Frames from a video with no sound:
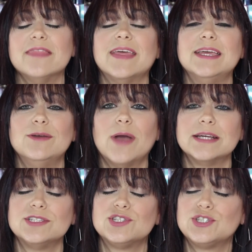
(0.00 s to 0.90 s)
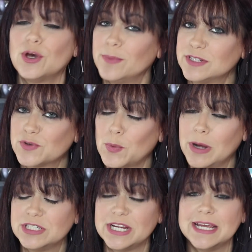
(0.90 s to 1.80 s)
Thank you guys so much for
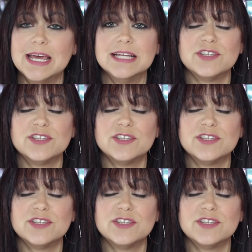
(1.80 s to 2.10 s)
watching.